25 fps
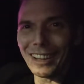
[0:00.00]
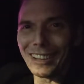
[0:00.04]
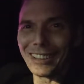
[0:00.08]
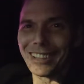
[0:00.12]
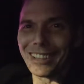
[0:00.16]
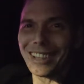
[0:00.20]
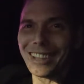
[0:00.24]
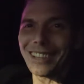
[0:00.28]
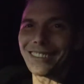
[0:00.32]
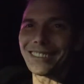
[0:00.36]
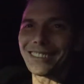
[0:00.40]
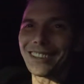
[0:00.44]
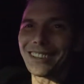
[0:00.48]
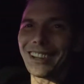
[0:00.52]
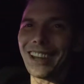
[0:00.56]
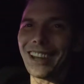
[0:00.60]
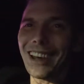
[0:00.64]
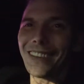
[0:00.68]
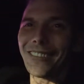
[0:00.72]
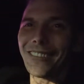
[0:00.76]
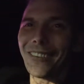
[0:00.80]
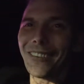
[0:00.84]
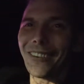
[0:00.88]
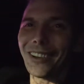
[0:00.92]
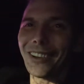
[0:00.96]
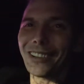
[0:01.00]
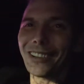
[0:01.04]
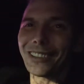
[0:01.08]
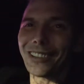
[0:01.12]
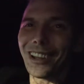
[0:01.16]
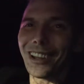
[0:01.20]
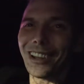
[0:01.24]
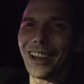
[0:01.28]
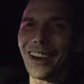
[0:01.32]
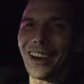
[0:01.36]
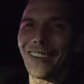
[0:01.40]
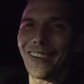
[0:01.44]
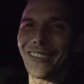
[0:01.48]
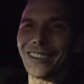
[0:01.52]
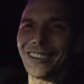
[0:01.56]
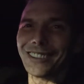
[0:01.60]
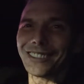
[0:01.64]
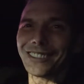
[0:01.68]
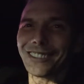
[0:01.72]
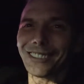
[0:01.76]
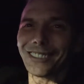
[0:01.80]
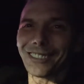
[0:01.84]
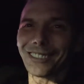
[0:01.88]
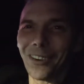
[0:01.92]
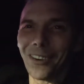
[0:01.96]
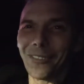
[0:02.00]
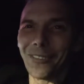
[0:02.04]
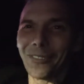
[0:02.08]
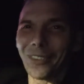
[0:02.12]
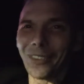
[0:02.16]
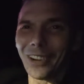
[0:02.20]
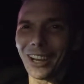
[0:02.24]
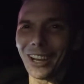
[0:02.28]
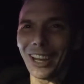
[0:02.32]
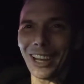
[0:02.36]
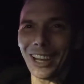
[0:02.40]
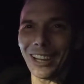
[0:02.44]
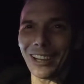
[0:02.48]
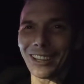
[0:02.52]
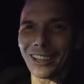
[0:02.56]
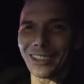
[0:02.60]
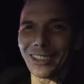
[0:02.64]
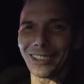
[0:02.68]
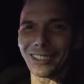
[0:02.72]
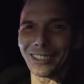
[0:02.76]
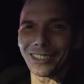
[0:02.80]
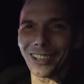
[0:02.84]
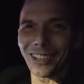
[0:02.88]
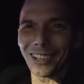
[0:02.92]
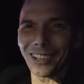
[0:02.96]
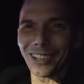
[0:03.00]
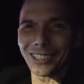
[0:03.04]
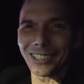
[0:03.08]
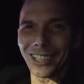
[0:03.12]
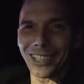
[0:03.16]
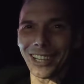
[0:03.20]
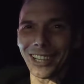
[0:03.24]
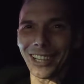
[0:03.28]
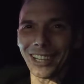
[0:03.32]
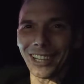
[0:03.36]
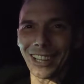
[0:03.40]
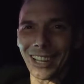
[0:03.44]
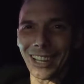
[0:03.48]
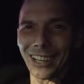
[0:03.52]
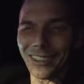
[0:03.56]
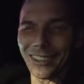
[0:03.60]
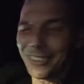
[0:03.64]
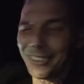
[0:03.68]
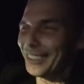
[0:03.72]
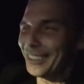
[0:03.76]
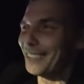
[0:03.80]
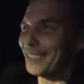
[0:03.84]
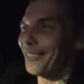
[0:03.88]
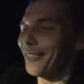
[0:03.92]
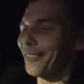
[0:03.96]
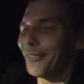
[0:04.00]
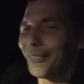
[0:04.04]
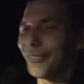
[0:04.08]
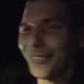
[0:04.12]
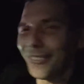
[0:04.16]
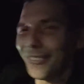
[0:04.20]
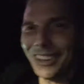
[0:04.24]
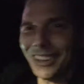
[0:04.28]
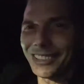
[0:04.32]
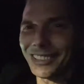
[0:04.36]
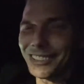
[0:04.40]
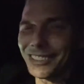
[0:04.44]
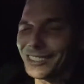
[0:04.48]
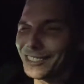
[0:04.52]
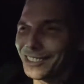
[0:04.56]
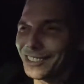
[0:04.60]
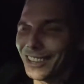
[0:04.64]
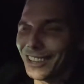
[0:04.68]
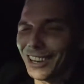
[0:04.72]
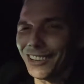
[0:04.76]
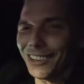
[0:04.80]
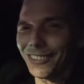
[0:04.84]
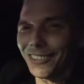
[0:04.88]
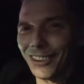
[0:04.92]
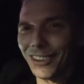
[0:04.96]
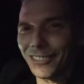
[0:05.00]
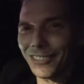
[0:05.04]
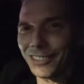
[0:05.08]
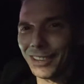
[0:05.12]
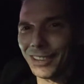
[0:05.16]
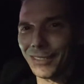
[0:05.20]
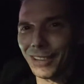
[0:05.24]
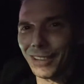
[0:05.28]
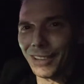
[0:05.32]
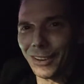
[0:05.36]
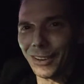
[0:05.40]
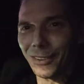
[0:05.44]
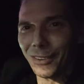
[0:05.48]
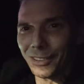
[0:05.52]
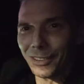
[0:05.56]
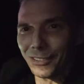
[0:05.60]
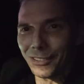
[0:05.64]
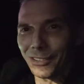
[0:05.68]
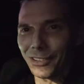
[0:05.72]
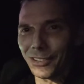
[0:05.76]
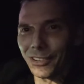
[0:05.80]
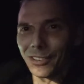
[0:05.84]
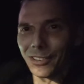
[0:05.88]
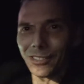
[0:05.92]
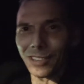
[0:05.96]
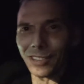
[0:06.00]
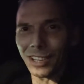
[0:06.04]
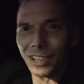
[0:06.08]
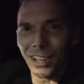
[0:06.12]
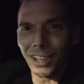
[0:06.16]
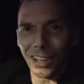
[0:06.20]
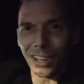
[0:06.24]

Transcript: Because everyone has done that once. Just don't put it in the suction inlet once. Shit, I do it every time I go in a jacuzzi.